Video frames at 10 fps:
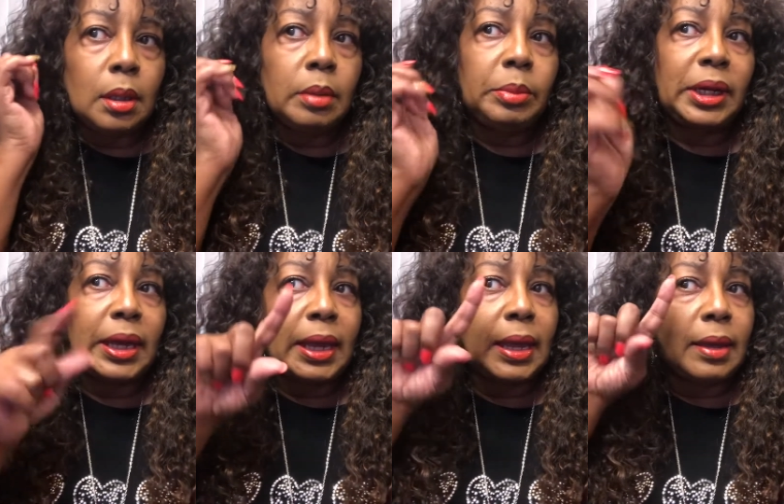but I
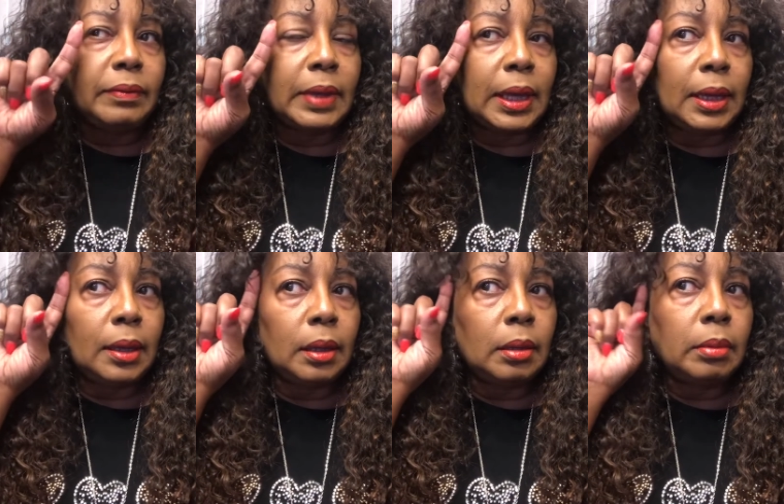have a
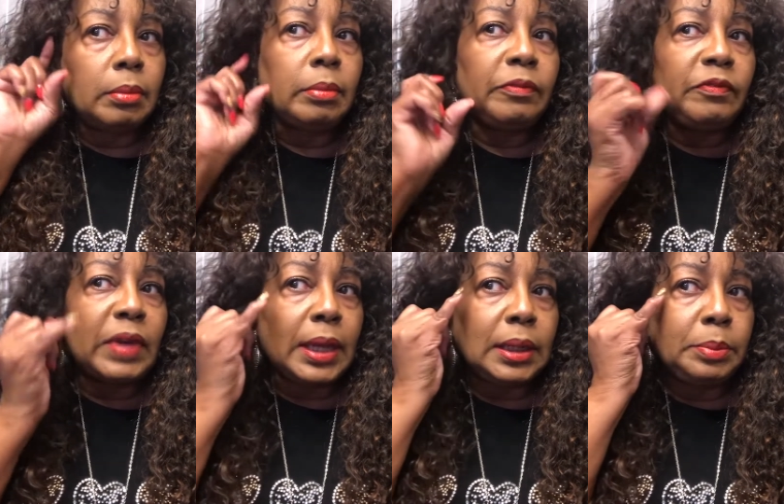
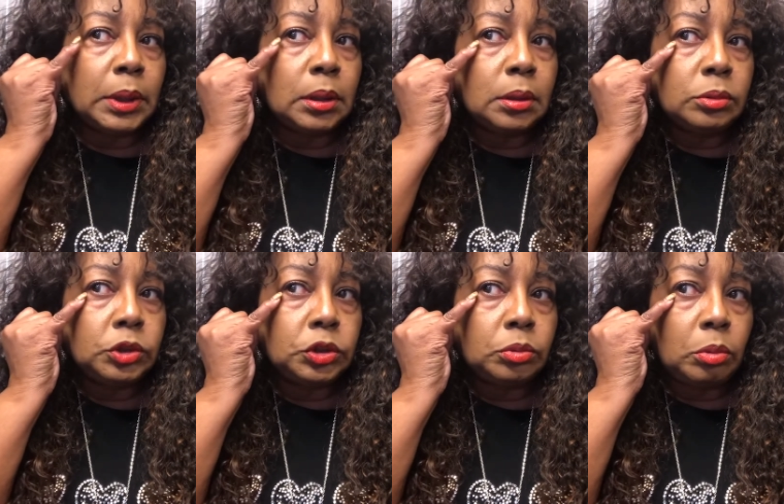fatty
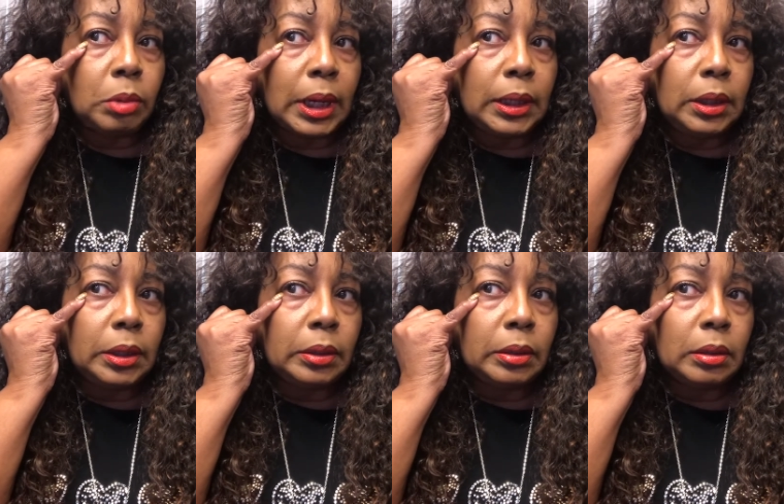bulge right
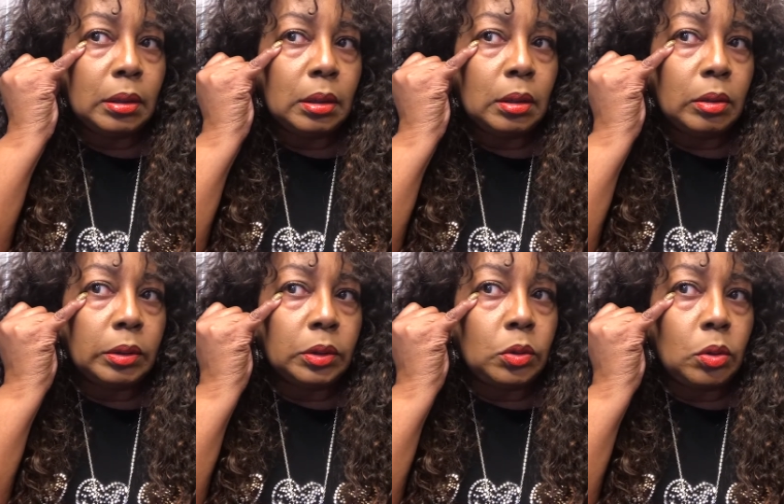here on
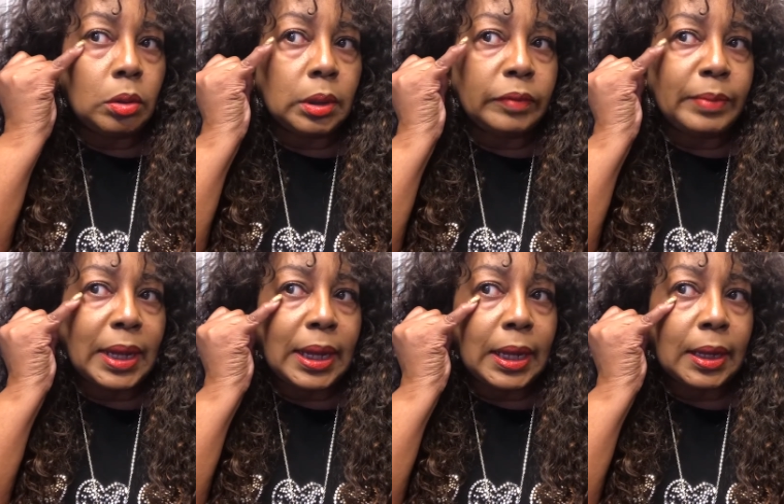the corner of my
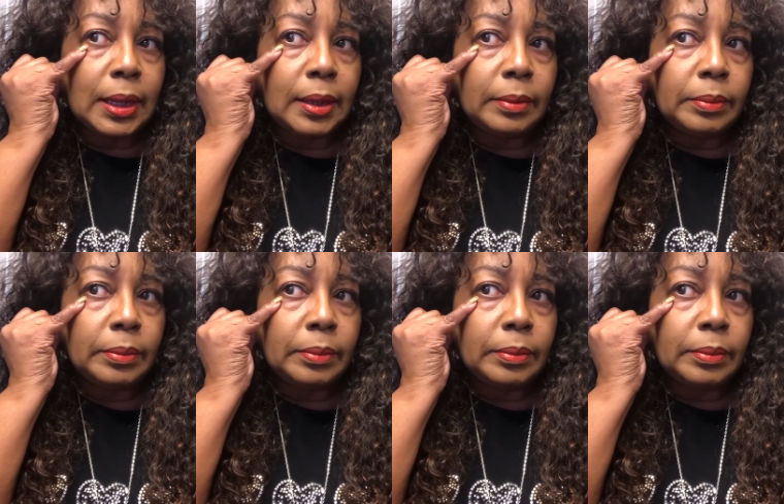eye.